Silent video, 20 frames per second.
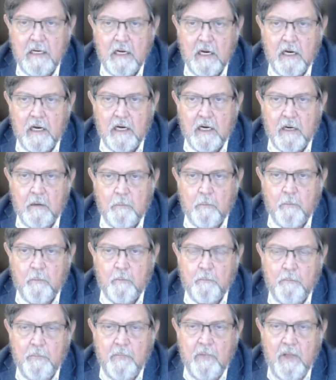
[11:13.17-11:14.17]
Um,
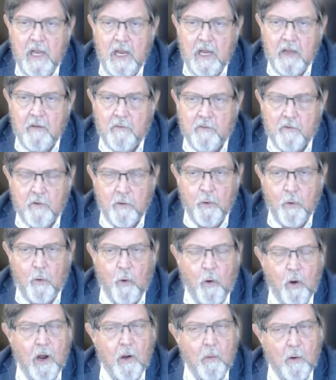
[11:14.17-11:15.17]
and so
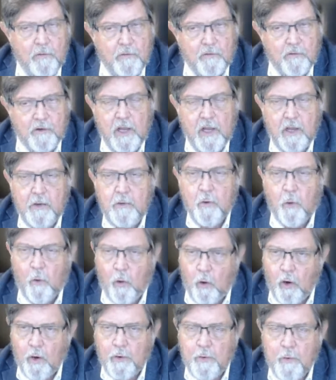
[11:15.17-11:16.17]
once again,
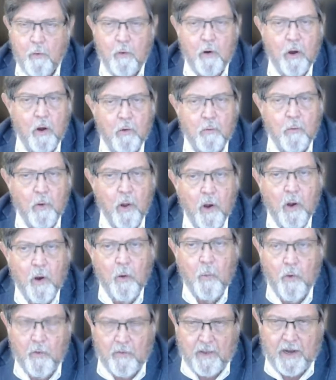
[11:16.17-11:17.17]
you're on your own
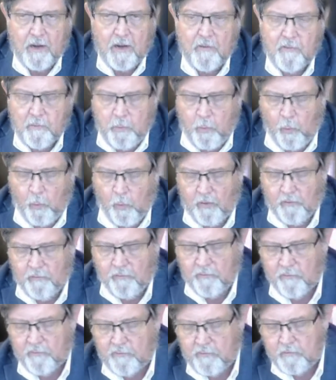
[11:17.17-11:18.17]
without a support
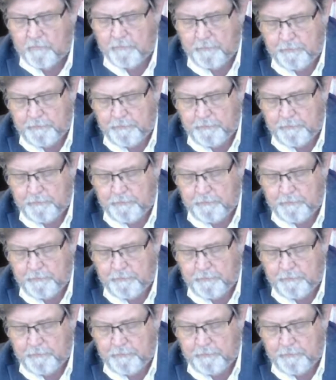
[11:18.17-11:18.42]
system.